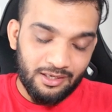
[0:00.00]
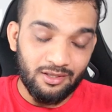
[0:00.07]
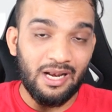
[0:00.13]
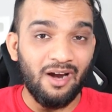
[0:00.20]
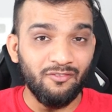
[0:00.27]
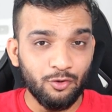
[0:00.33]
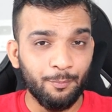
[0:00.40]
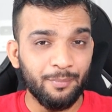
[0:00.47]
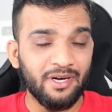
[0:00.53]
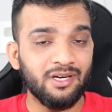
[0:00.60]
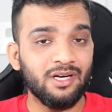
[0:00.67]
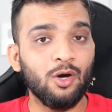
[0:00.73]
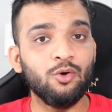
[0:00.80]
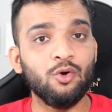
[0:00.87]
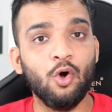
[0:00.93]
and you'll have to
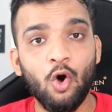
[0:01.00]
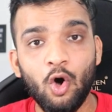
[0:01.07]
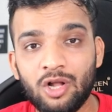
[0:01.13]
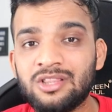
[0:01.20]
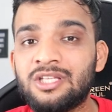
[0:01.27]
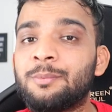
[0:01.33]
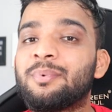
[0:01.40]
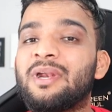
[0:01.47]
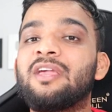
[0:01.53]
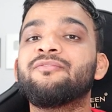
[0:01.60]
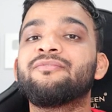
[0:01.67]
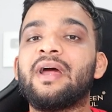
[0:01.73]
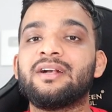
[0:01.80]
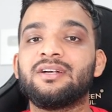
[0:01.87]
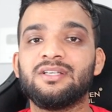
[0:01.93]
print down all the
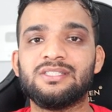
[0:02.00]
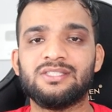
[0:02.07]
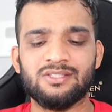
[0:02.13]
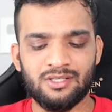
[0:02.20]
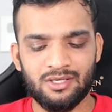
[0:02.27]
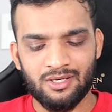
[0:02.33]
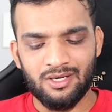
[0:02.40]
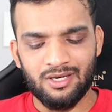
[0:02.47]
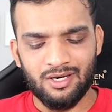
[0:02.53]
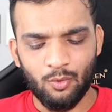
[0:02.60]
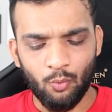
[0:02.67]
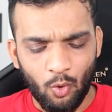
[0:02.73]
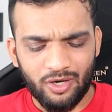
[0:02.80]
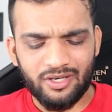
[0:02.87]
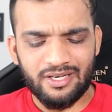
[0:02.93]
prime factors.
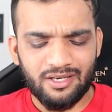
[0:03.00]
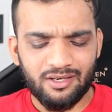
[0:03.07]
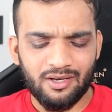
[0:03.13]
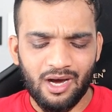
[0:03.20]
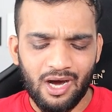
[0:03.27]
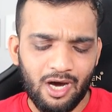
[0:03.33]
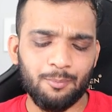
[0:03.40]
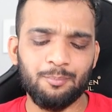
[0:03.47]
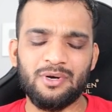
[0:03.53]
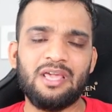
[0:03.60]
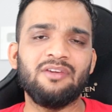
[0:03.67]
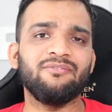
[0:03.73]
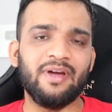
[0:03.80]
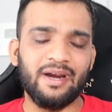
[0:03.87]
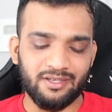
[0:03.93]
Now what are
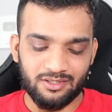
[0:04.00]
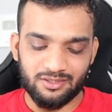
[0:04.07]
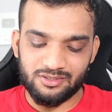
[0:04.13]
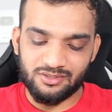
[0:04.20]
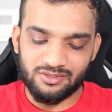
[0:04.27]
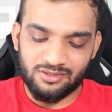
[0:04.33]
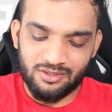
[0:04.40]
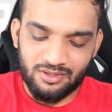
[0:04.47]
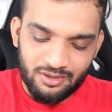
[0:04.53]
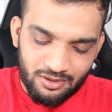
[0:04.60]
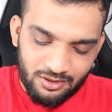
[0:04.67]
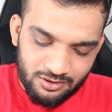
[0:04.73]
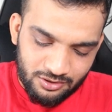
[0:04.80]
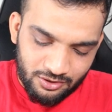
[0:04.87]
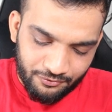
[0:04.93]
prime factors?
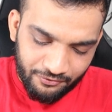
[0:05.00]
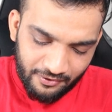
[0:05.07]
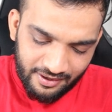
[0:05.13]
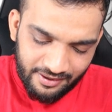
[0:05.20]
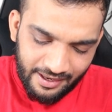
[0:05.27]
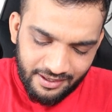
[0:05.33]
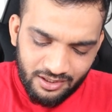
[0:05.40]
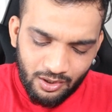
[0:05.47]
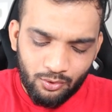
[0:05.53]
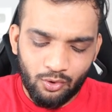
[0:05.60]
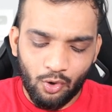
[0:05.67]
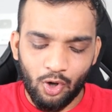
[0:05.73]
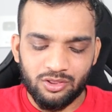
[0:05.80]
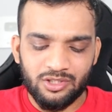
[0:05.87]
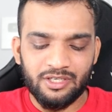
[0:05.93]
So if I write down
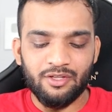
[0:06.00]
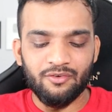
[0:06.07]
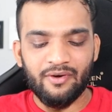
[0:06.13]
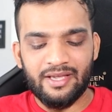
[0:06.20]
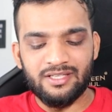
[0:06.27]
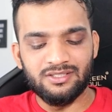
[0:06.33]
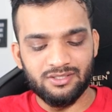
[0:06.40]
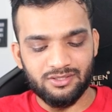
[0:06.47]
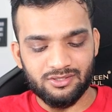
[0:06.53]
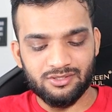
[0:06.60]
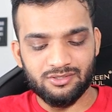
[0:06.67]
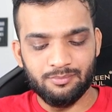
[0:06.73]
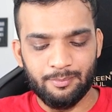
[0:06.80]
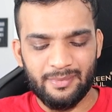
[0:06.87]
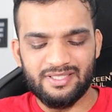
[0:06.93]
all the
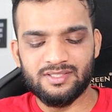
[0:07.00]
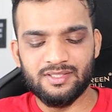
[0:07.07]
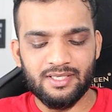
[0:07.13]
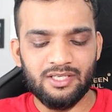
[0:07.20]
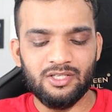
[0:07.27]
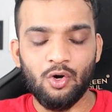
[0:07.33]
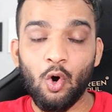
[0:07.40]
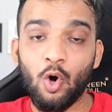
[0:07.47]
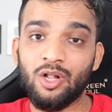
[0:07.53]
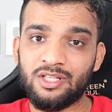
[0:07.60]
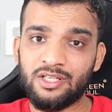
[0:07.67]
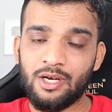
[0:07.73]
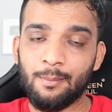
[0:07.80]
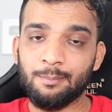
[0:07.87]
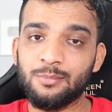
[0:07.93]
divisors, basically all
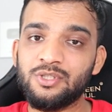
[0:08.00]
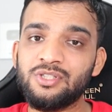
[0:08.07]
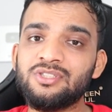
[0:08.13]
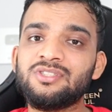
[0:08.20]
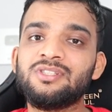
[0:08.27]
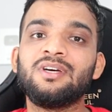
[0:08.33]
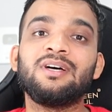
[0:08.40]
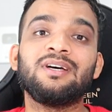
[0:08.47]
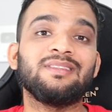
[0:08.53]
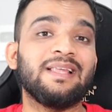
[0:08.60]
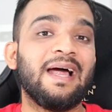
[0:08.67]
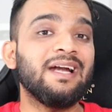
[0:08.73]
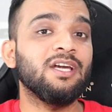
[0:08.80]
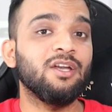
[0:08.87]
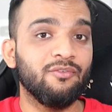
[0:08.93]
the numbers
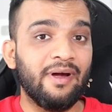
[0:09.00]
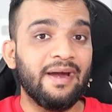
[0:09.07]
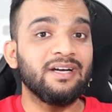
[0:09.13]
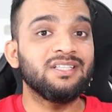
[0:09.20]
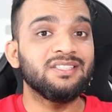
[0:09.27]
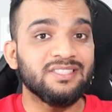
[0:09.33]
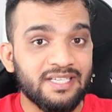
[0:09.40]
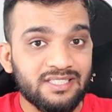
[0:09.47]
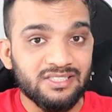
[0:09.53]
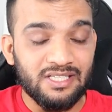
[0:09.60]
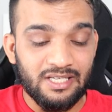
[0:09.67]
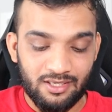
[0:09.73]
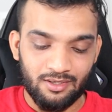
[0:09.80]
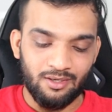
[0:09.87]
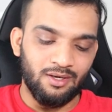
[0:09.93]
that divide
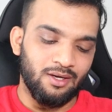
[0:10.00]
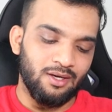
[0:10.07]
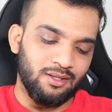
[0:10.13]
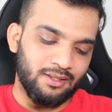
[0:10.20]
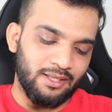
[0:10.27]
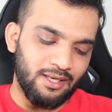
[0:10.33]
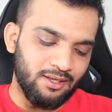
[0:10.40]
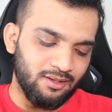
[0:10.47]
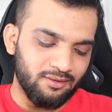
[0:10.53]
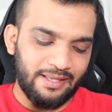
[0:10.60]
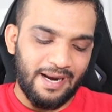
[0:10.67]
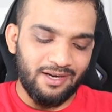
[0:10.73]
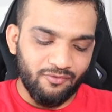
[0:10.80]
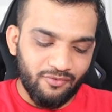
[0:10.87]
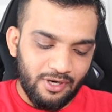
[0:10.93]
60, then
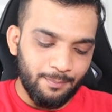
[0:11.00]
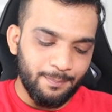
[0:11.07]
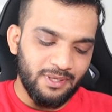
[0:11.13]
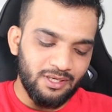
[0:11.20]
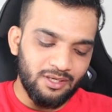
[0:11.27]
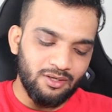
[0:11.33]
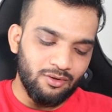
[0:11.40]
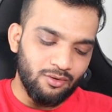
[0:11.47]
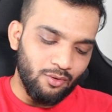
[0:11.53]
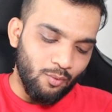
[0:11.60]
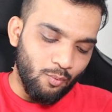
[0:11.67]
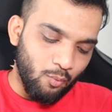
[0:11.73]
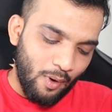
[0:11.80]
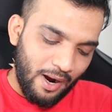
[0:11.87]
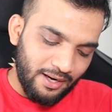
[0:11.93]
that will be
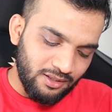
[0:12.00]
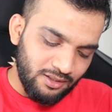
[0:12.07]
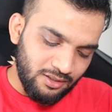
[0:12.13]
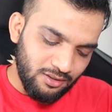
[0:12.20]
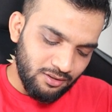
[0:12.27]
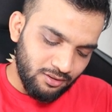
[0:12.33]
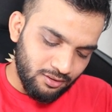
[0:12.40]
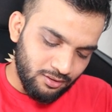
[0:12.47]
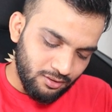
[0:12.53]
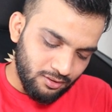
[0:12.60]
1,